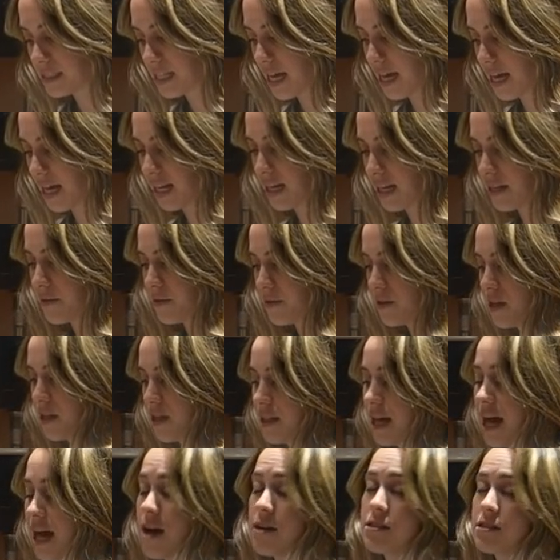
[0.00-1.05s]
said,
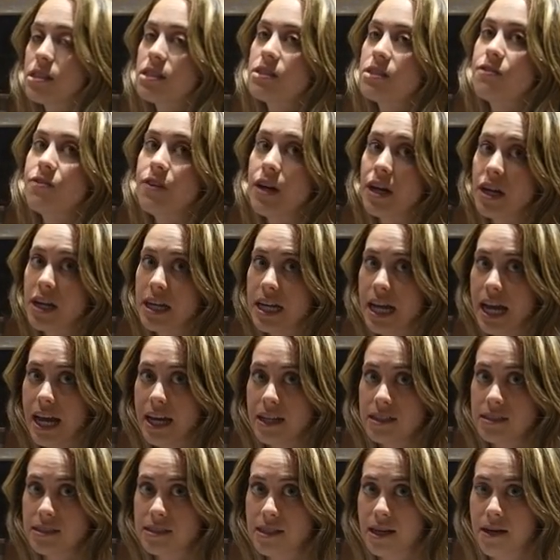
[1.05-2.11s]
"The house is very
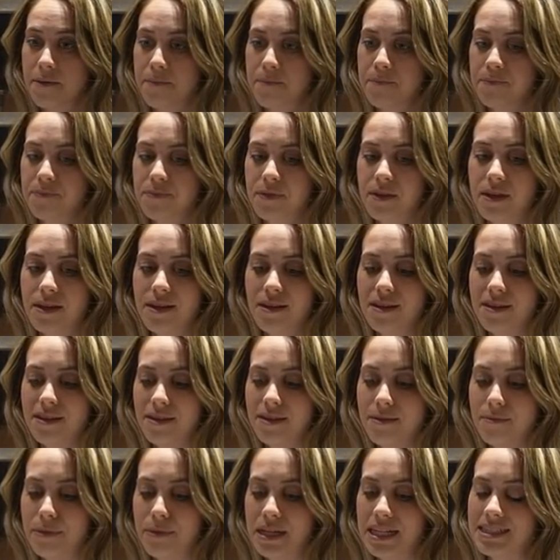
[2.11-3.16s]
handsome,
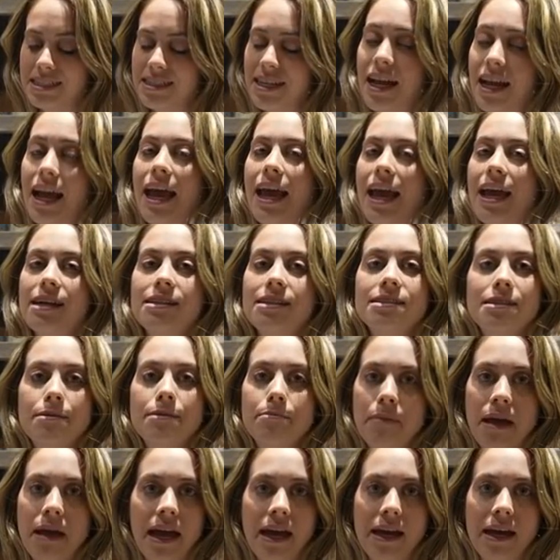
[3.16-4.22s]
but it's like a handsome
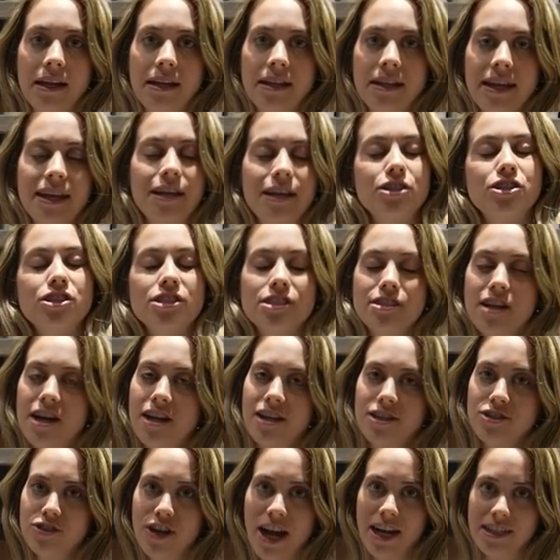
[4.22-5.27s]
man that you're just not
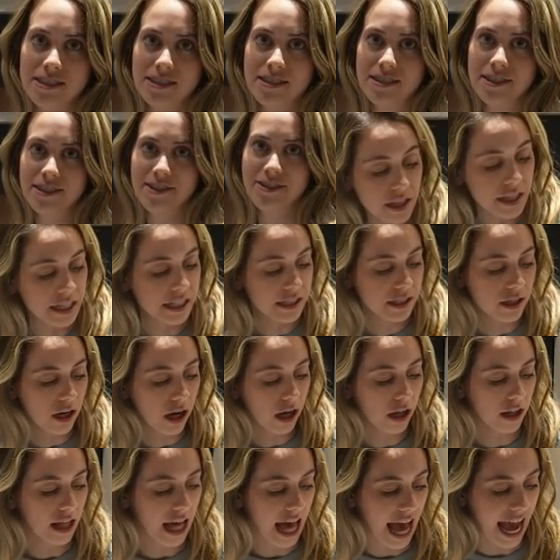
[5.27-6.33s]
attracted to." These are
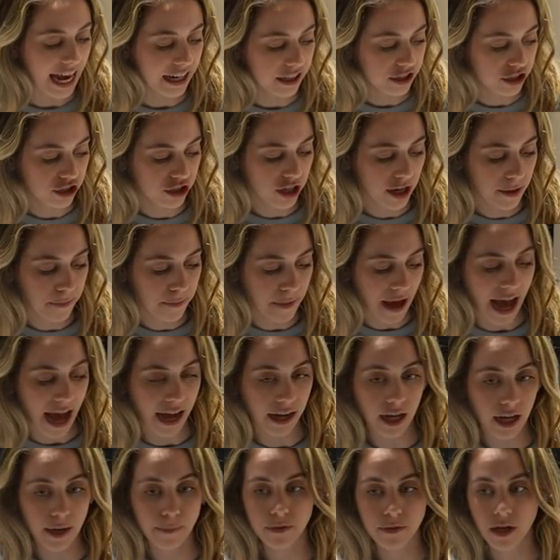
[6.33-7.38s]
all extra
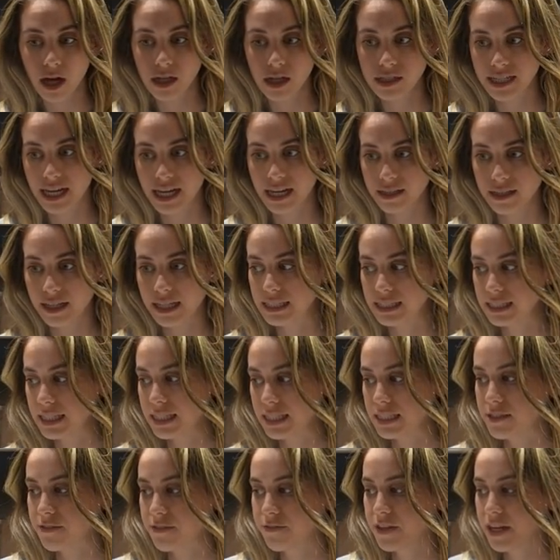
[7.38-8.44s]
backup contact
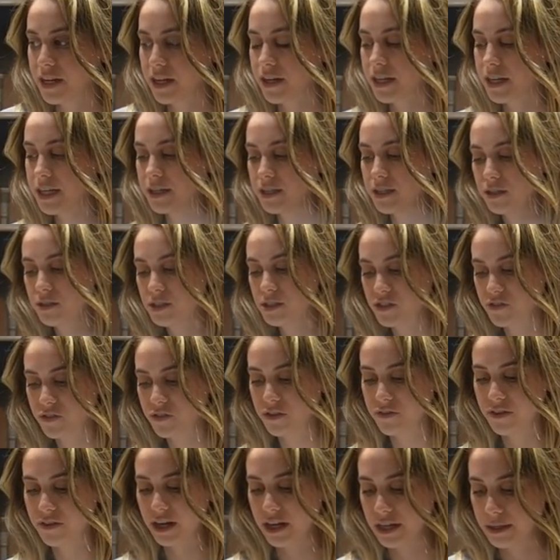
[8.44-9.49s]
lenses. Very useful,
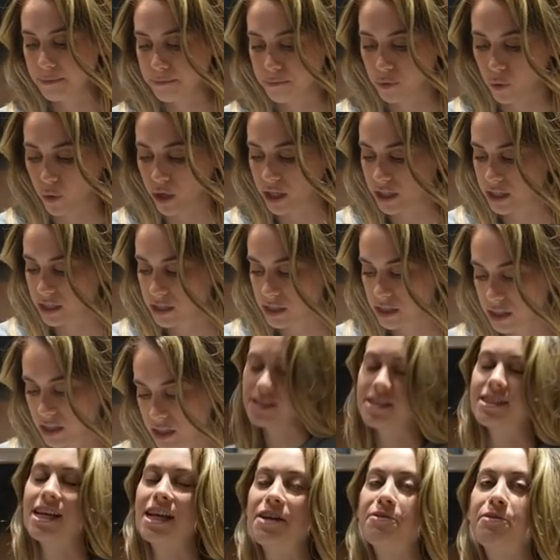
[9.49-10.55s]
very important.
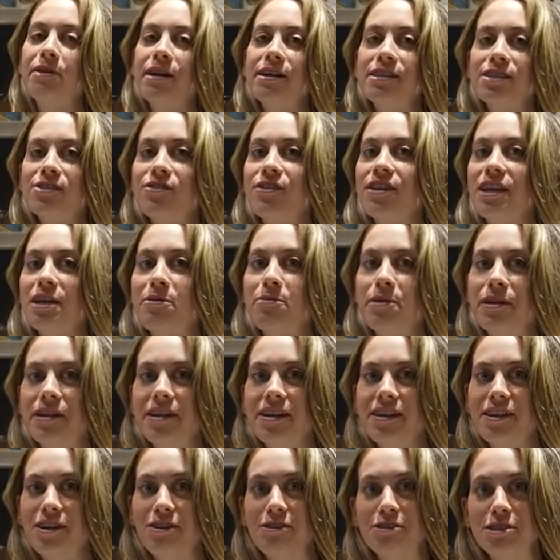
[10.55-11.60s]
Does anyone else feel like putting a
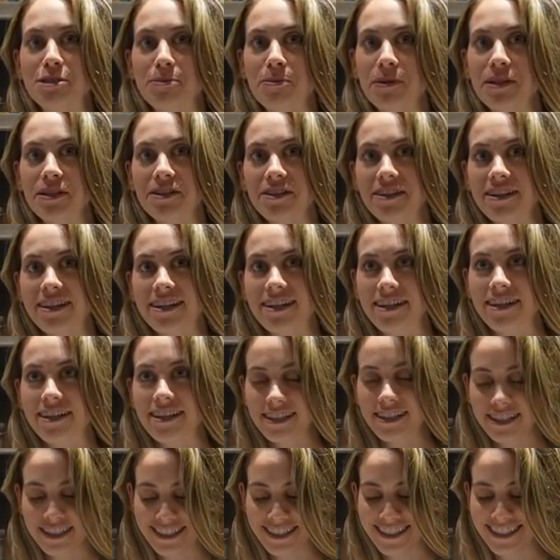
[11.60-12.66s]
Q-tip in your ear
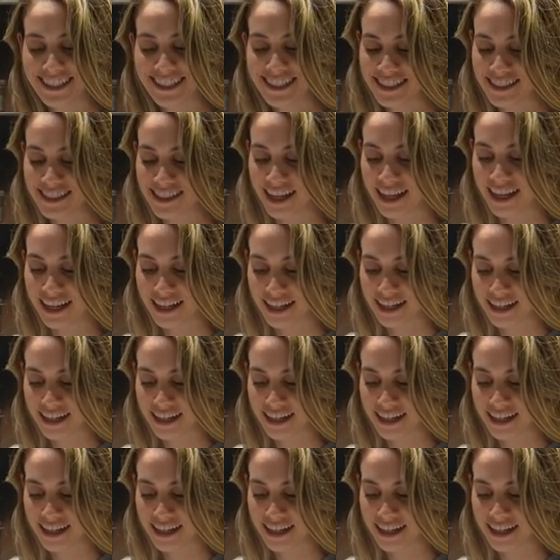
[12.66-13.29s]
is like